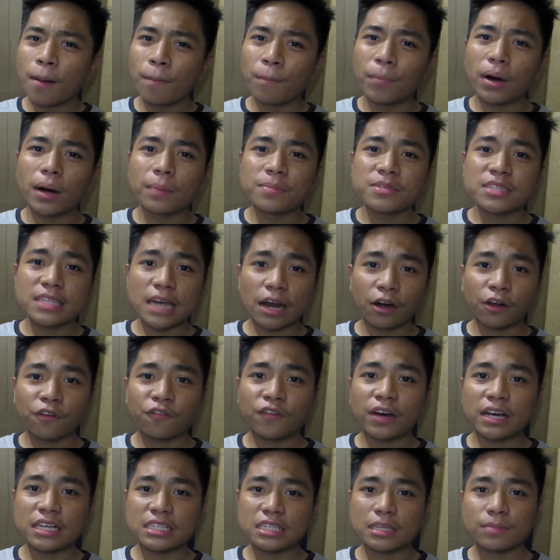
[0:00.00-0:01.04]
Bob
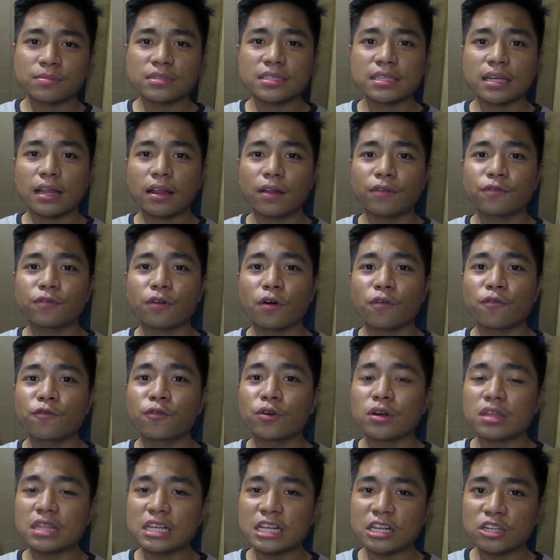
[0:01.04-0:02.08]
sacrificed himself
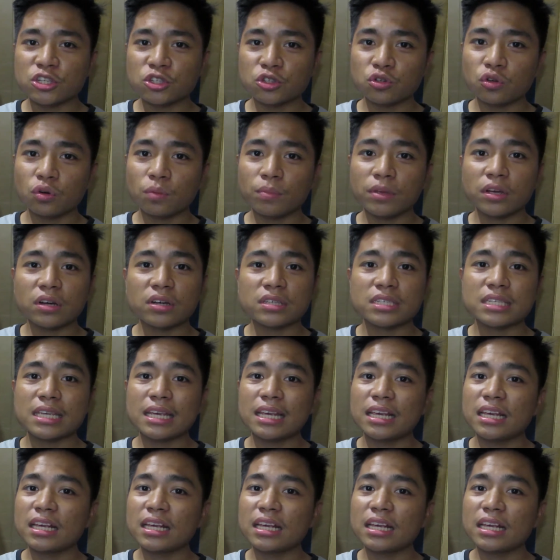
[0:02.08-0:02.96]
for these two because